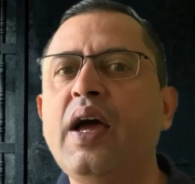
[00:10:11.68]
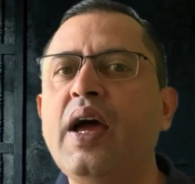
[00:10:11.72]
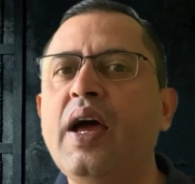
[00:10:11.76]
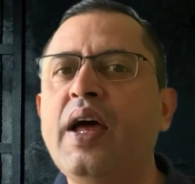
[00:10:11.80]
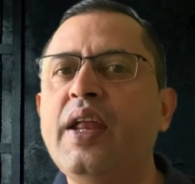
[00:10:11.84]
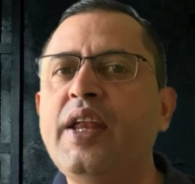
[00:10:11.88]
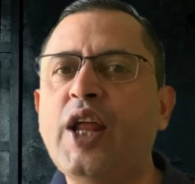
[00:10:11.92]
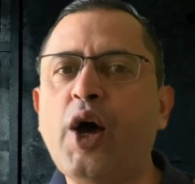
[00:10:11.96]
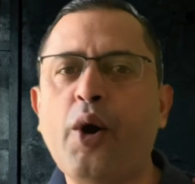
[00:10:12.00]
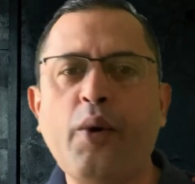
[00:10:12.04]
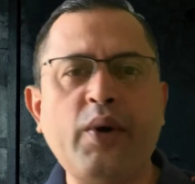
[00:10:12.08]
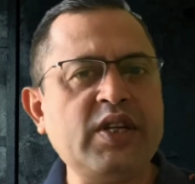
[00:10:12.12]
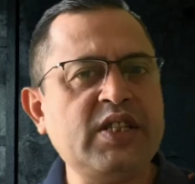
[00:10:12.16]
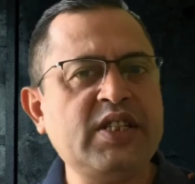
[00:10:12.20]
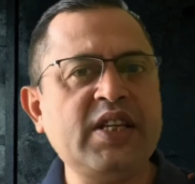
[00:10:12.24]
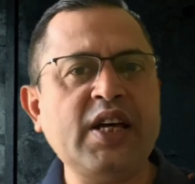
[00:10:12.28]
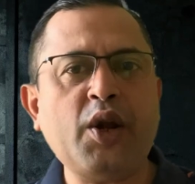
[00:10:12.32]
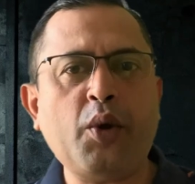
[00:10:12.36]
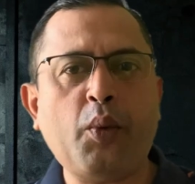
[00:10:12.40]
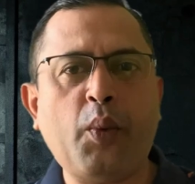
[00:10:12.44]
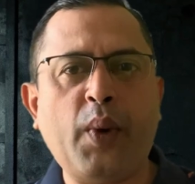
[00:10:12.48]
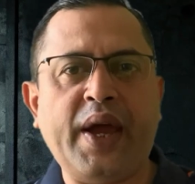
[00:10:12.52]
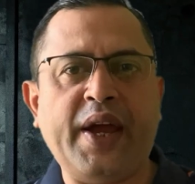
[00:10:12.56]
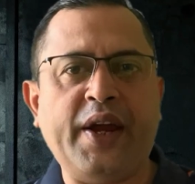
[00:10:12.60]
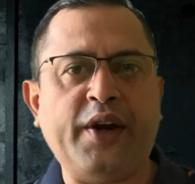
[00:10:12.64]
Now, is there
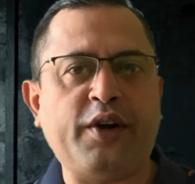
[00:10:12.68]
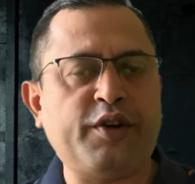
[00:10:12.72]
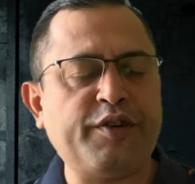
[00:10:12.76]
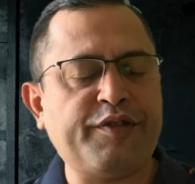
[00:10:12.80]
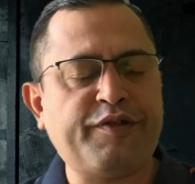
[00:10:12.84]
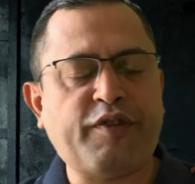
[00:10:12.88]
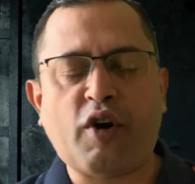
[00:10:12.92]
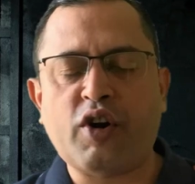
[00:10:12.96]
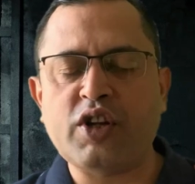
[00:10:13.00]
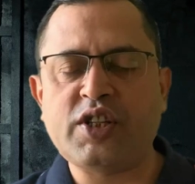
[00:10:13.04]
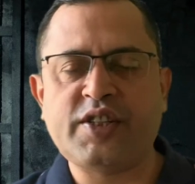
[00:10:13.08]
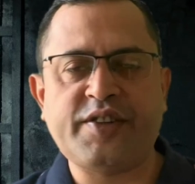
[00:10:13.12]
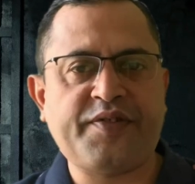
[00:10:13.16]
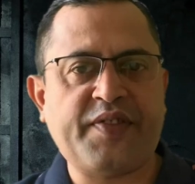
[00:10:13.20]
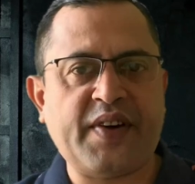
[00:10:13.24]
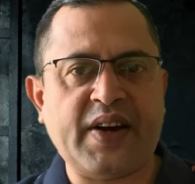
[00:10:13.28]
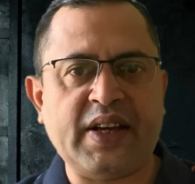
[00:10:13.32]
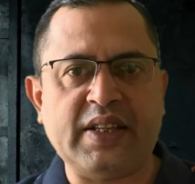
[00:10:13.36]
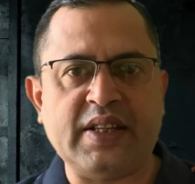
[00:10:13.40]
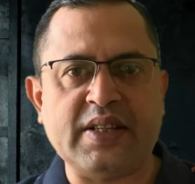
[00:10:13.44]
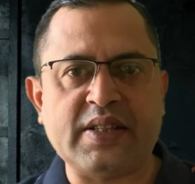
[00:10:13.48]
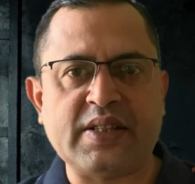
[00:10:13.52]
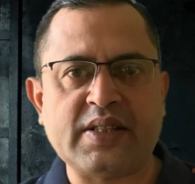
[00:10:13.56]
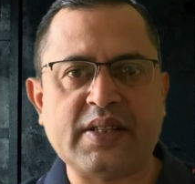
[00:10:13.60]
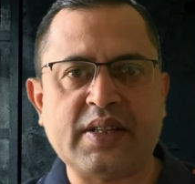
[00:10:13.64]
a way to falsify
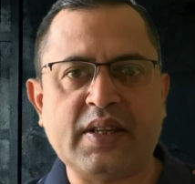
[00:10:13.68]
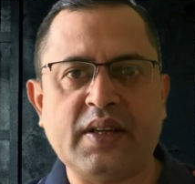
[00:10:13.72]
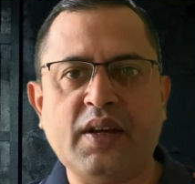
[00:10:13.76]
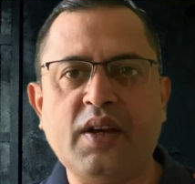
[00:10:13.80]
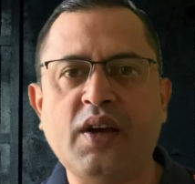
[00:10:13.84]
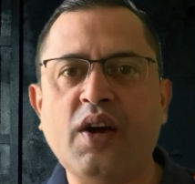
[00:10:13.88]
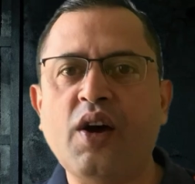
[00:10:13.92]
this?